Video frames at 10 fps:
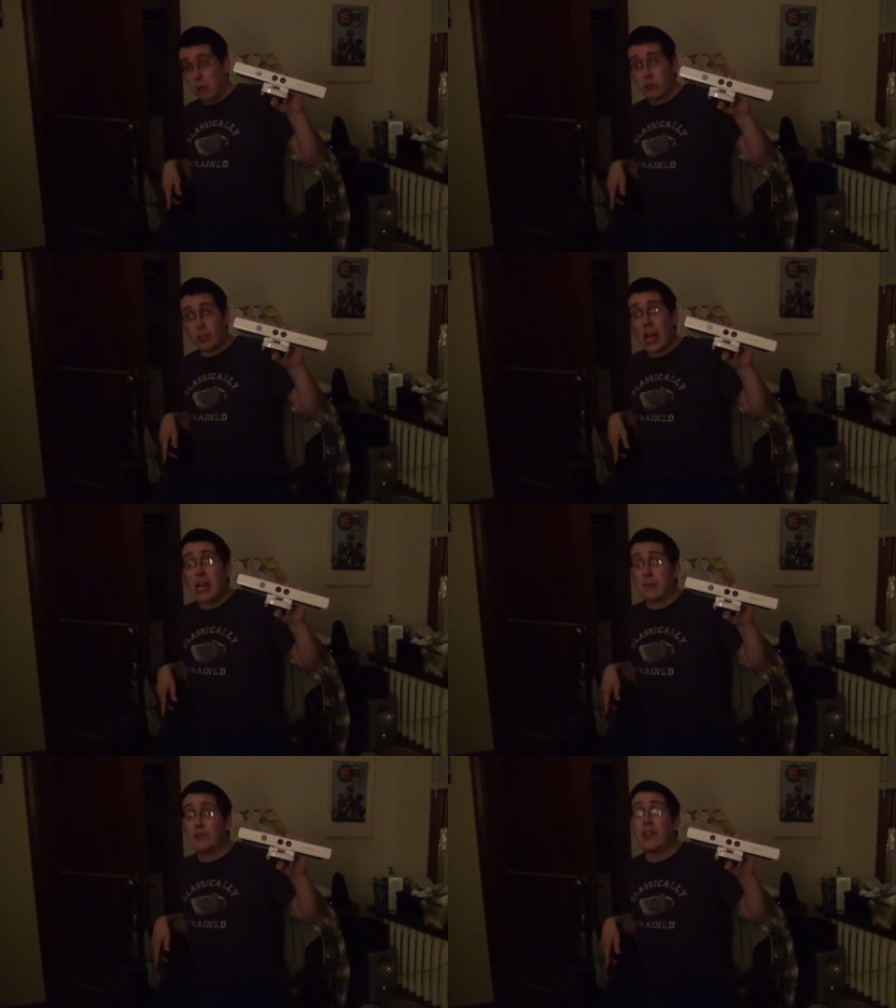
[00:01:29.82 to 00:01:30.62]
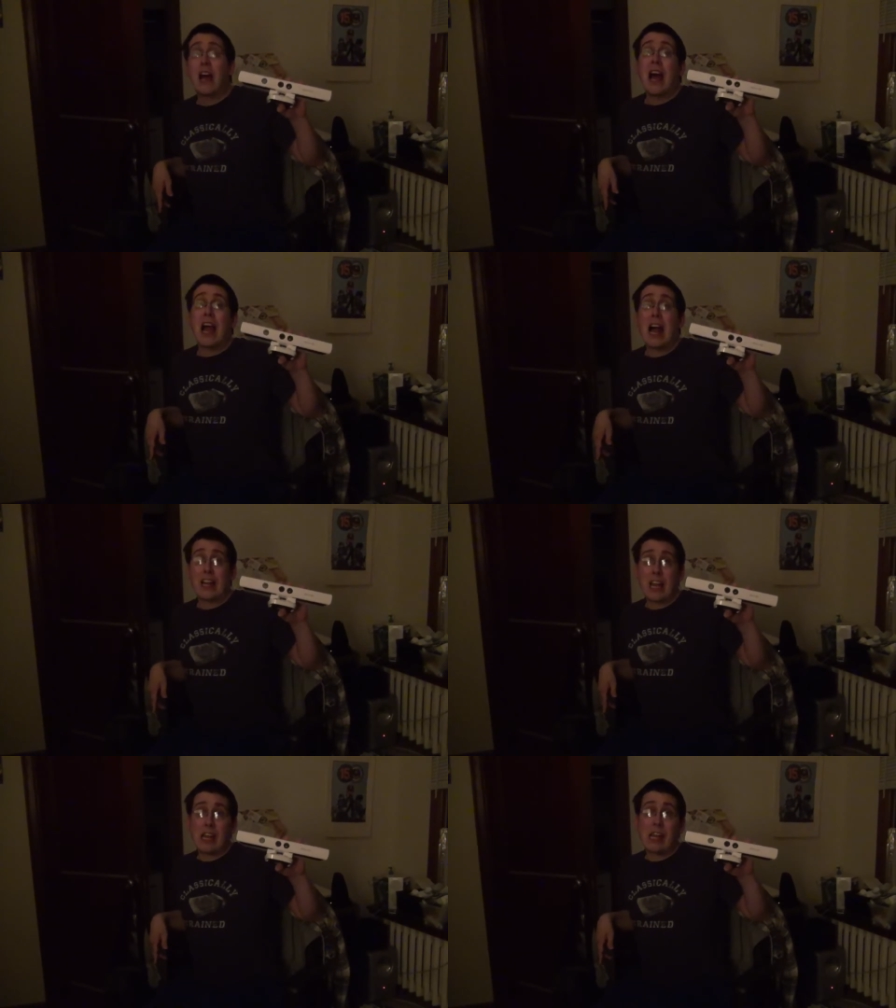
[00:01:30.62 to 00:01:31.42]
of those games
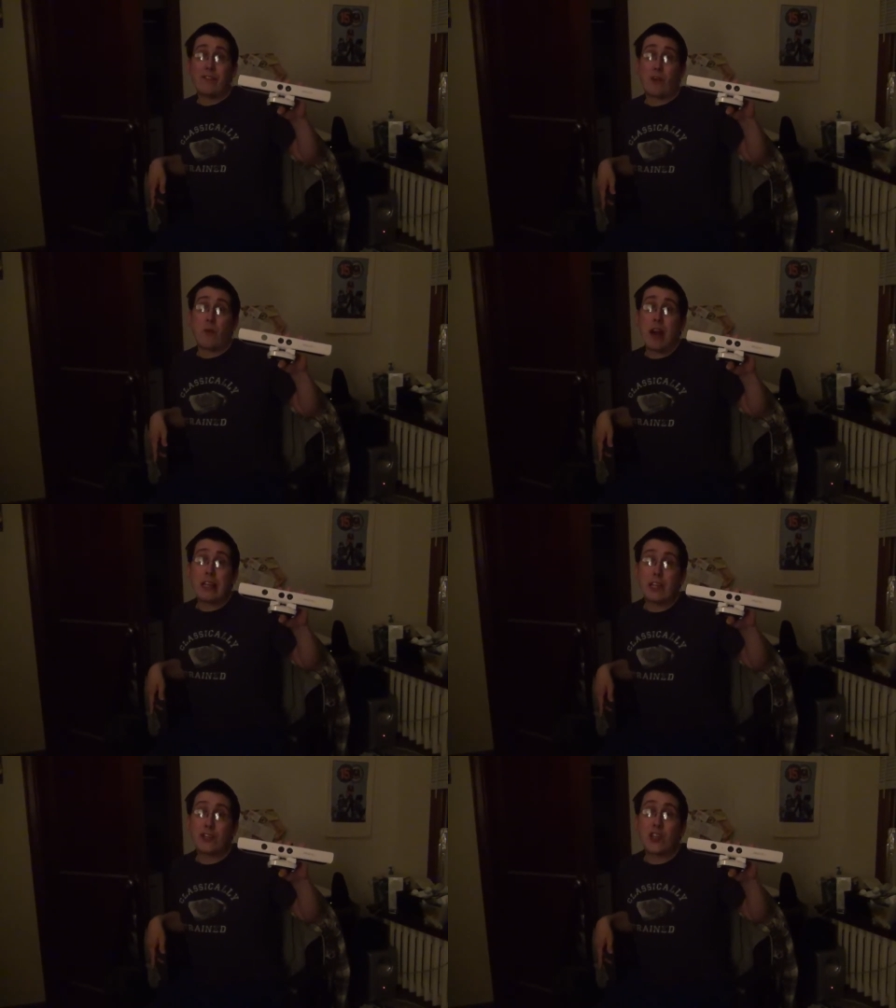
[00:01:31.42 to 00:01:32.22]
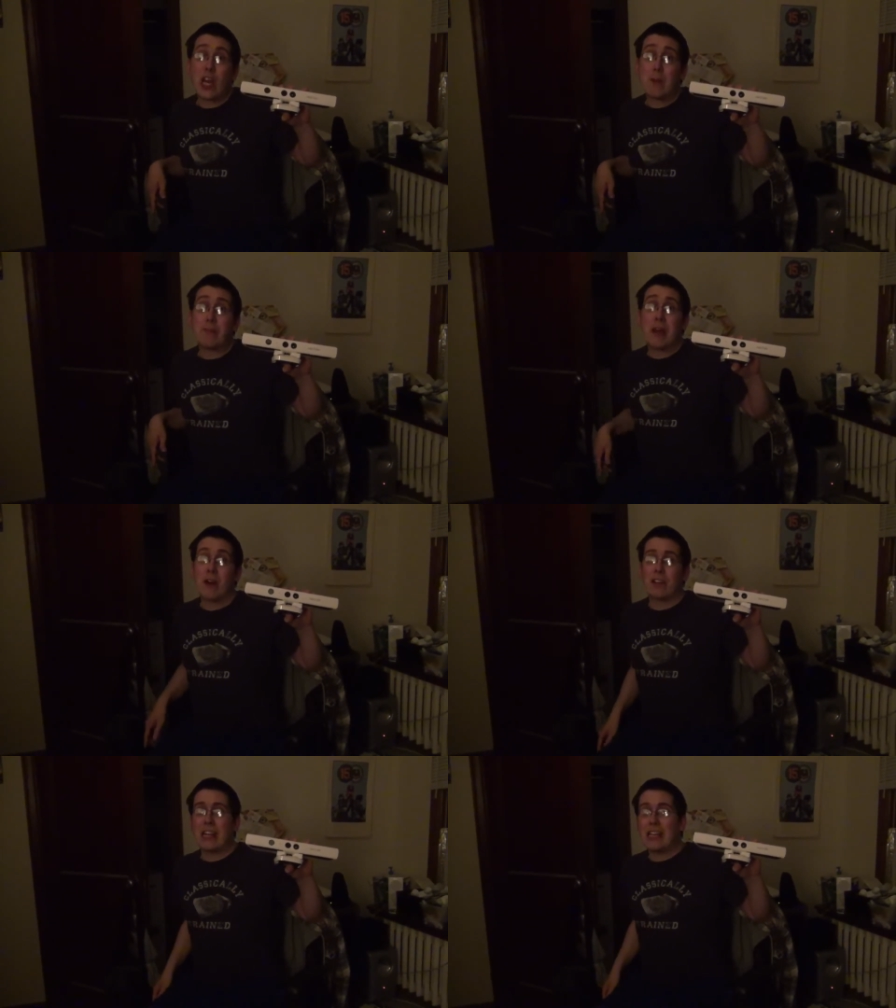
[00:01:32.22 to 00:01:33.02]
I can get for really cheap
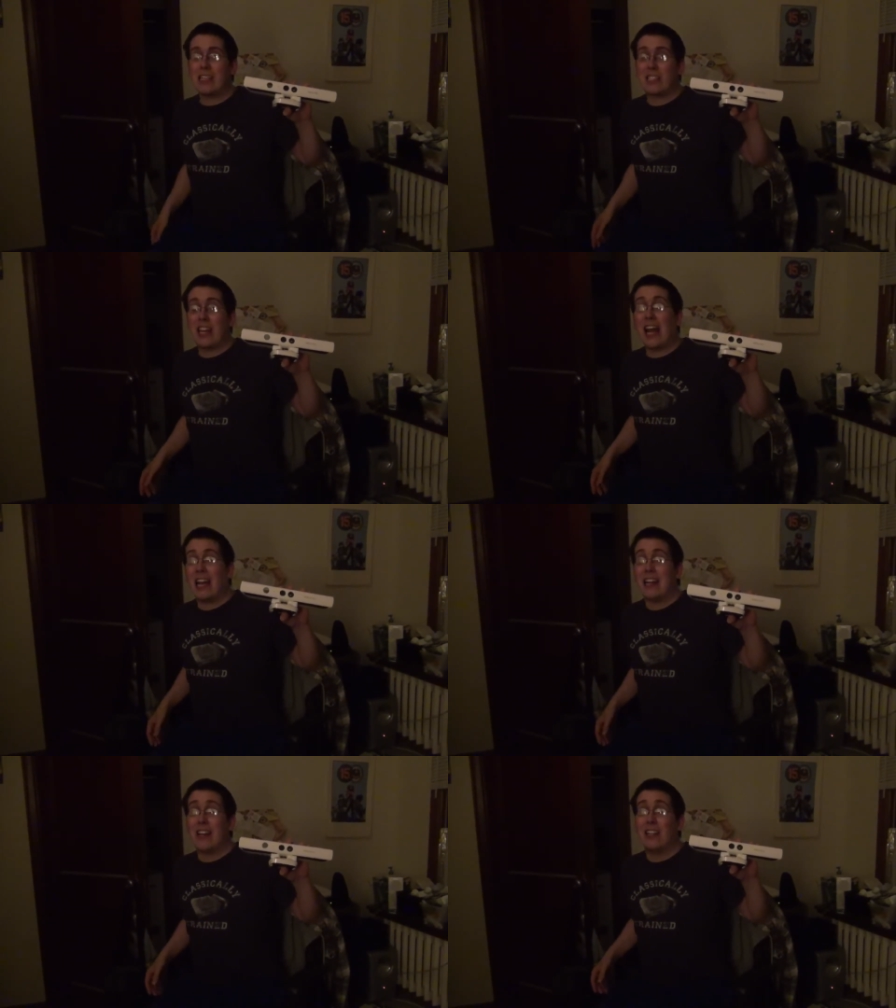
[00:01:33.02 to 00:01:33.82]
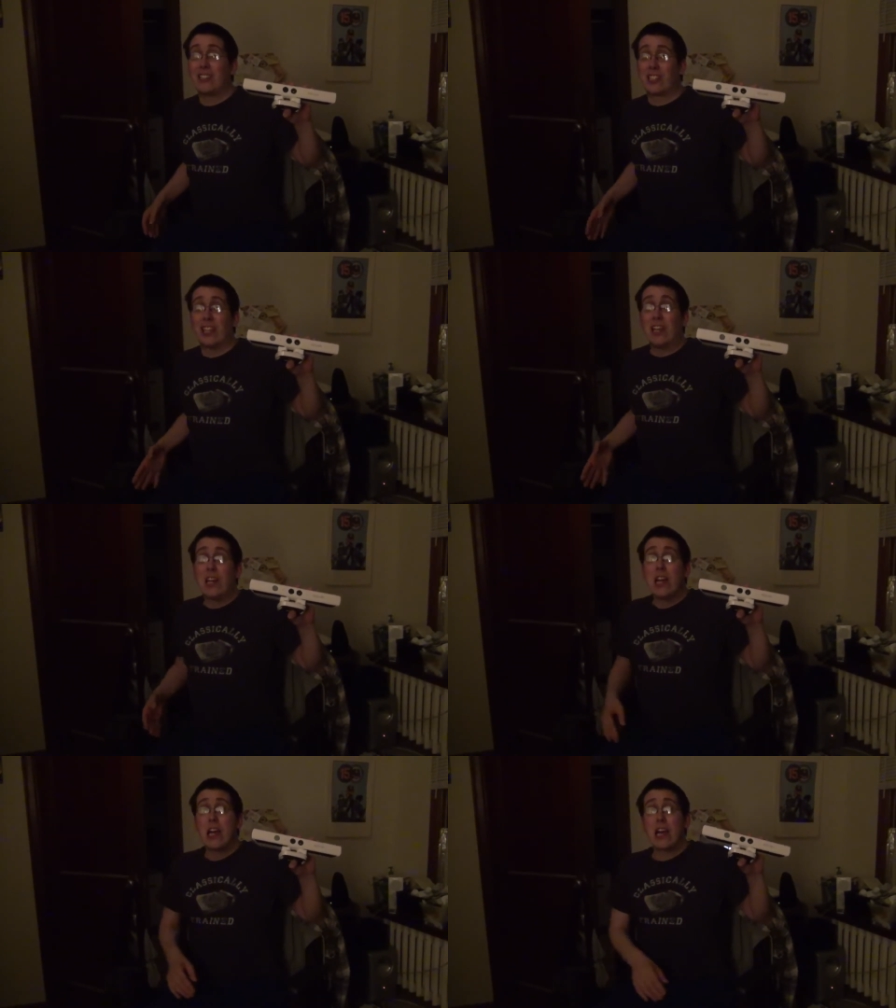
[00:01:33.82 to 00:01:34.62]
nowadays. I, you know,
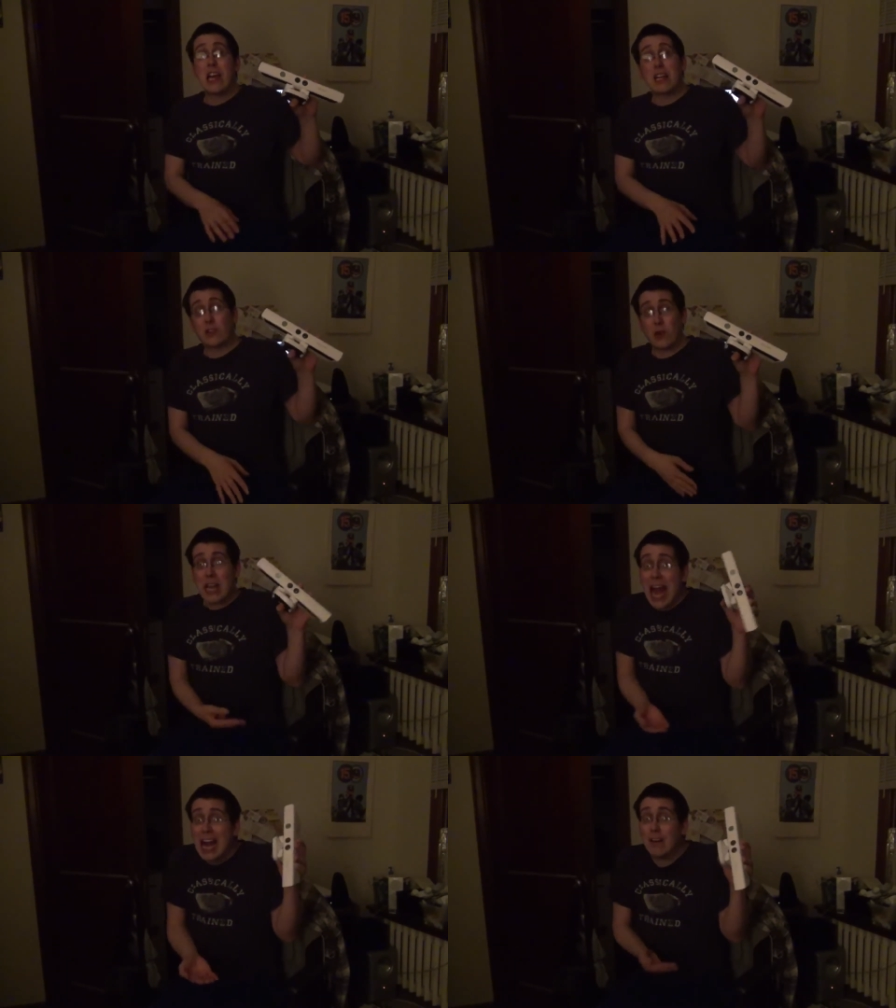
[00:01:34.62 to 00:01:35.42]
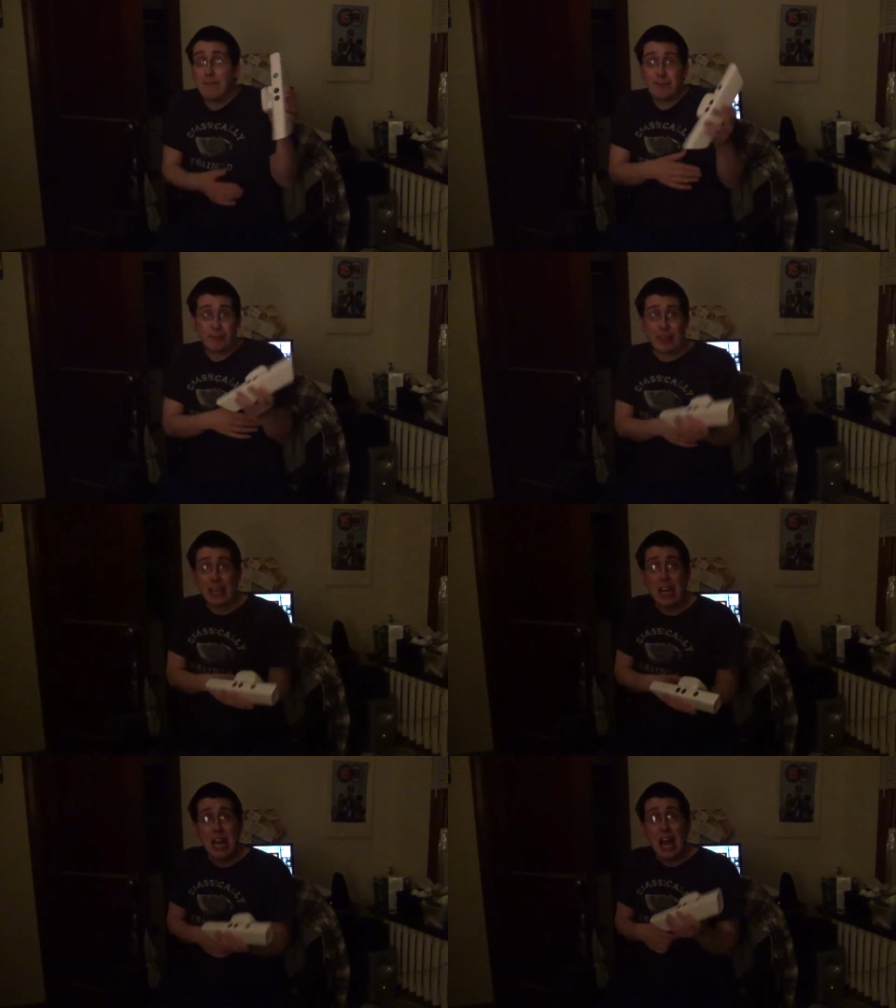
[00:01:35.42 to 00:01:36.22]
so yeah.
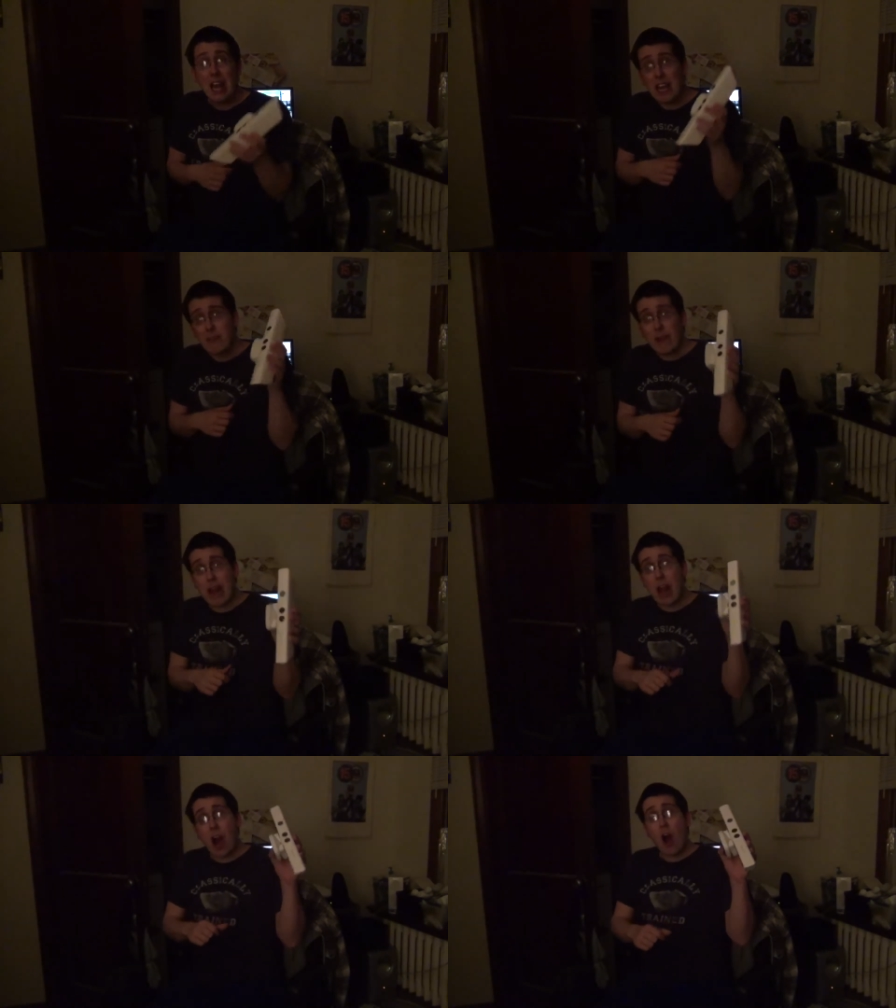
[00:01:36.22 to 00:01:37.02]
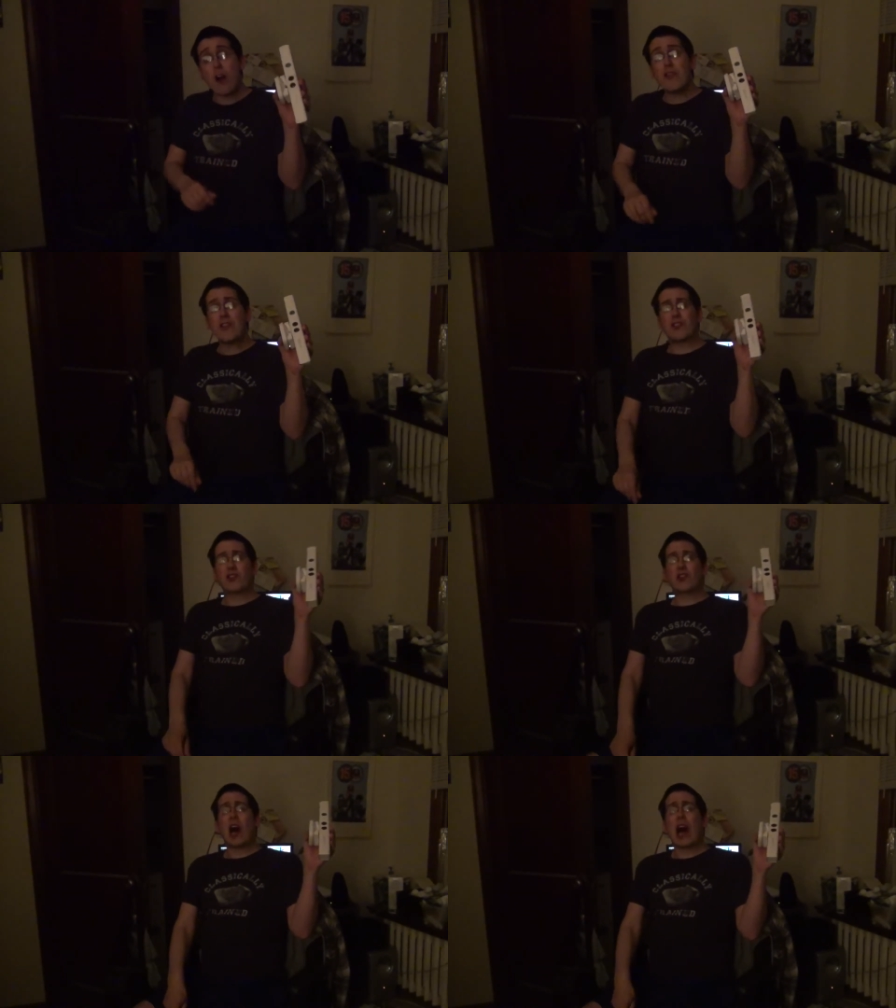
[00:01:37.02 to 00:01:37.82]
Anyway, all this
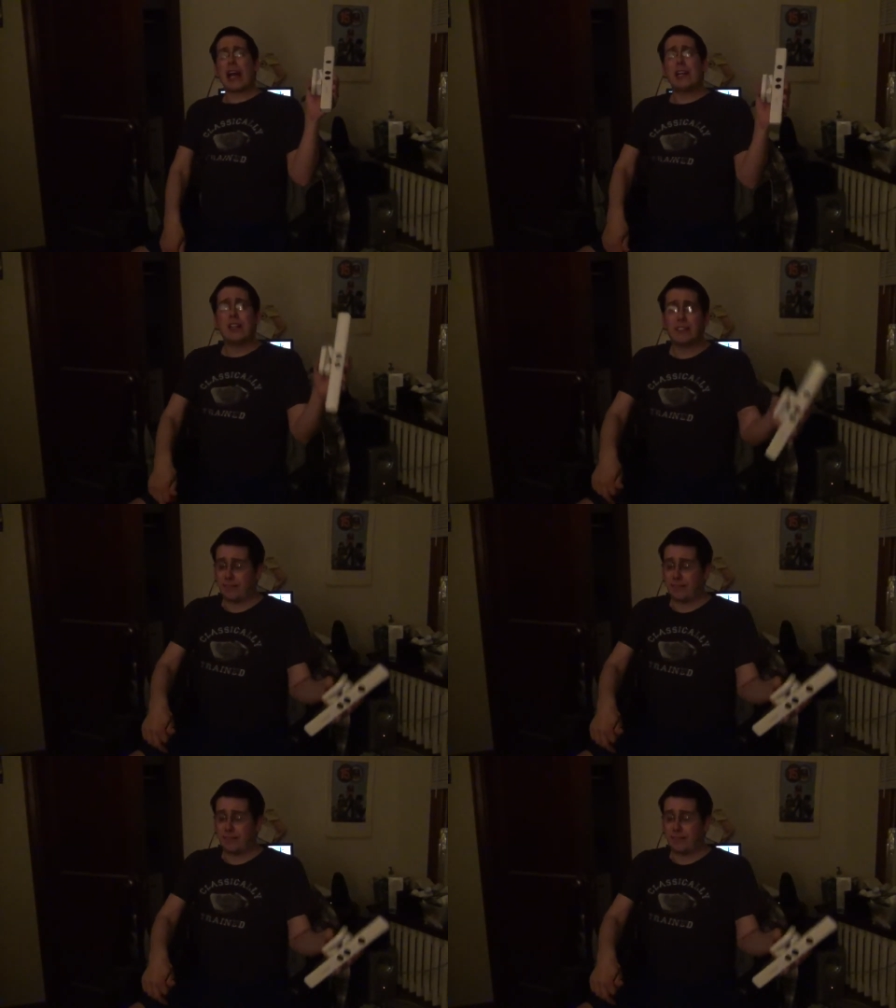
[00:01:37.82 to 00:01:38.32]
aside,